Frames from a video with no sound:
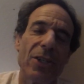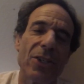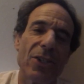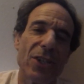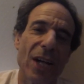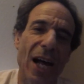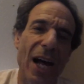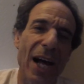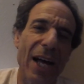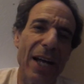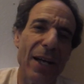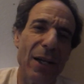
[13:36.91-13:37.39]

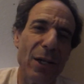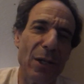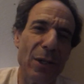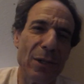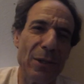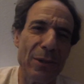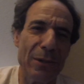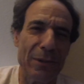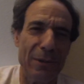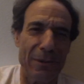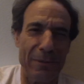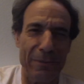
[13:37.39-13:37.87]

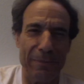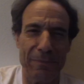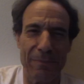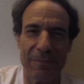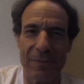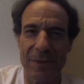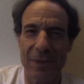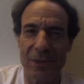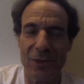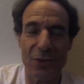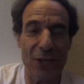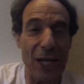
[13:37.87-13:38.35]
child
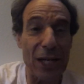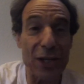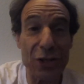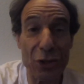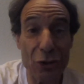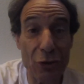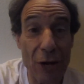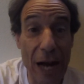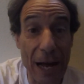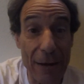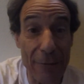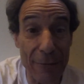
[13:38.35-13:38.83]

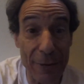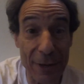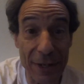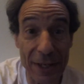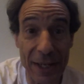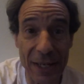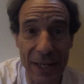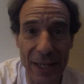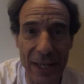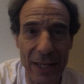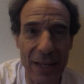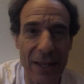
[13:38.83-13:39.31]
sex
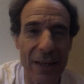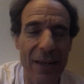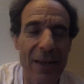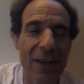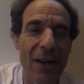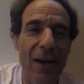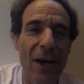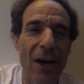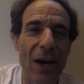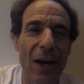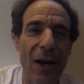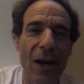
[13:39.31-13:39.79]
trafficking,
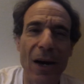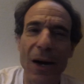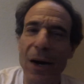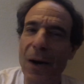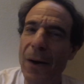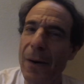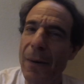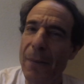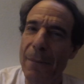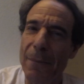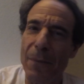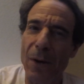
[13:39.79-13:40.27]

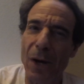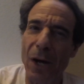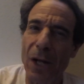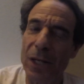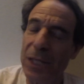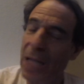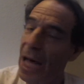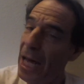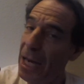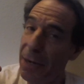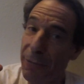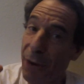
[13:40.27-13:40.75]

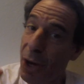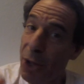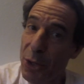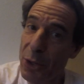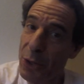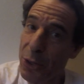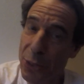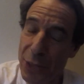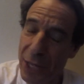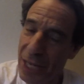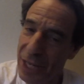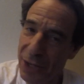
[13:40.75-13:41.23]
a lot of
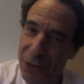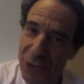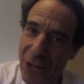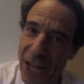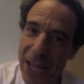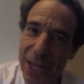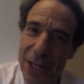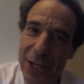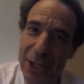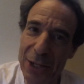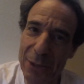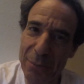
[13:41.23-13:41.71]
other things
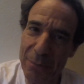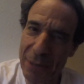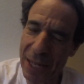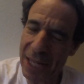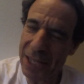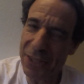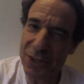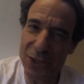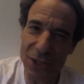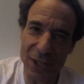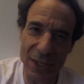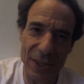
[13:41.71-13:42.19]
I could
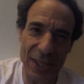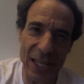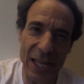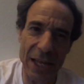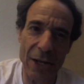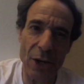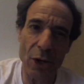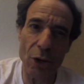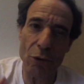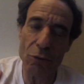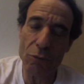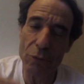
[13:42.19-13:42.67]
mention
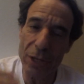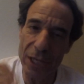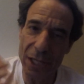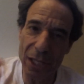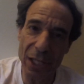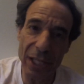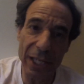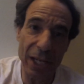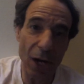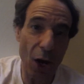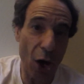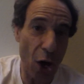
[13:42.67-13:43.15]
that are
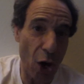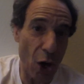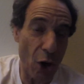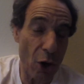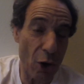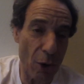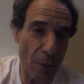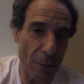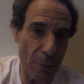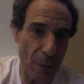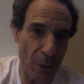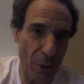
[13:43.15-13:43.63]
really
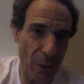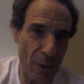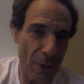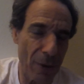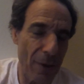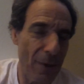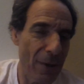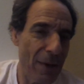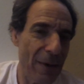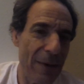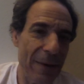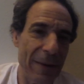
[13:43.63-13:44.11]

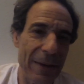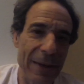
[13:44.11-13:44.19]
horrible,